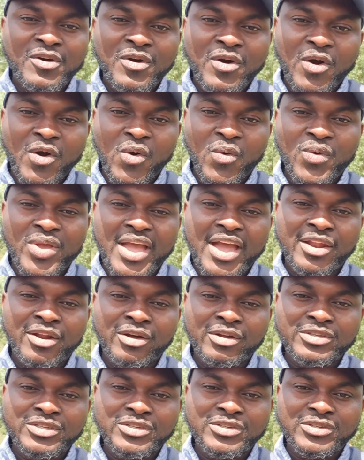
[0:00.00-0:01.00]
oh, we are
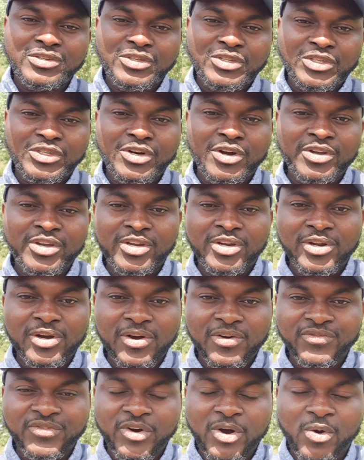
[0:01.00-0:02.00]
not strong
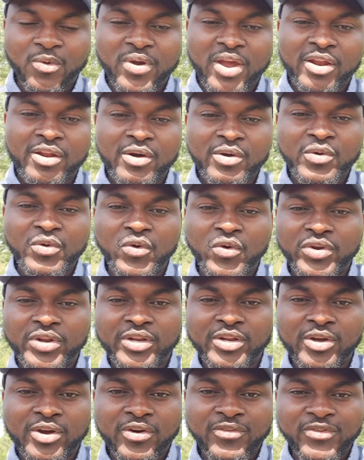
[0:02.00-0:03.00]
enough, or we are not good
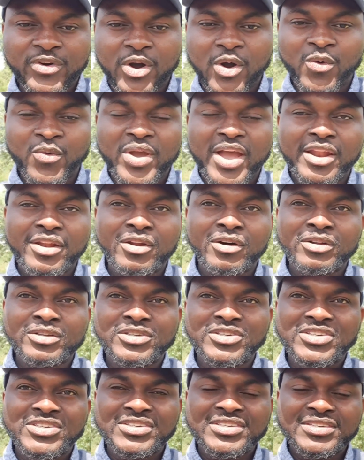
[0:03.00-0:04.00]
enough, or we are
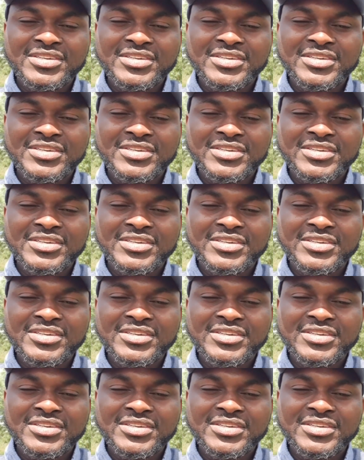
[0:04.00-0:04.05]
not